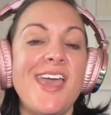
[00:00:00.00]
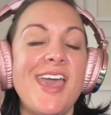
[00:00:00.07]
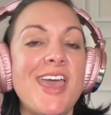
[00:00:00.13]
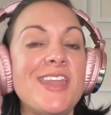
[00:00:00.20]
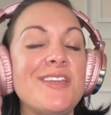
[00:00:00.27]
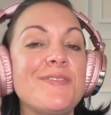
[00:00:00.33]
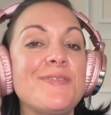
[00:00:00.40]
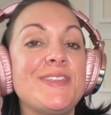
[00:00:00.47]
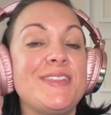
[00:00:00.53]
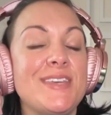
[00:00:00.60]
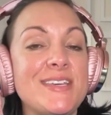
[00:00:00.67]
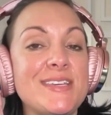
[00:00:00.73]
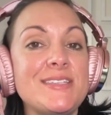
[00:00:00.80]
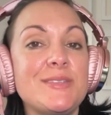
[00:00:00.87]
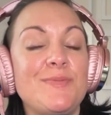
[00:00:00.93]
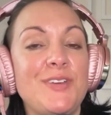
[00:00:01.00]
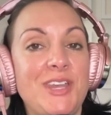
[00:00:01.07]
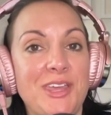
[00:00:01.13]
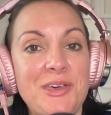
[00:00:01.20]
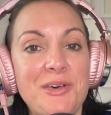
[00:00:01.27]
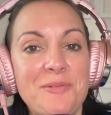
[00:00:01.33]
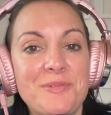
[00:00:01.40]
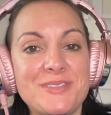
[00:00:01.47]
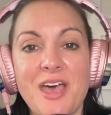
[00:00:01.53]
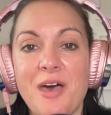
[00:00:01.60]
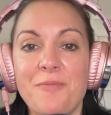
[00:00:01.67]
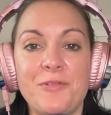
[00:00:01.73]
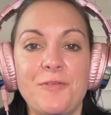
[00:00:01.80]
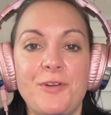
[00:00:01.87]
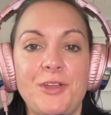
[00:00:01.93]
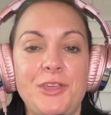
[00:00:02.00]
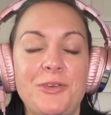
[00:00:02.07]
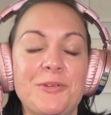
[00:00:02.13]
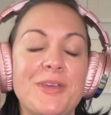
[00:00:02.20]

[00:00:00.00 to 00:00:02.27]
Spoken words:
And if this video was helpful for you,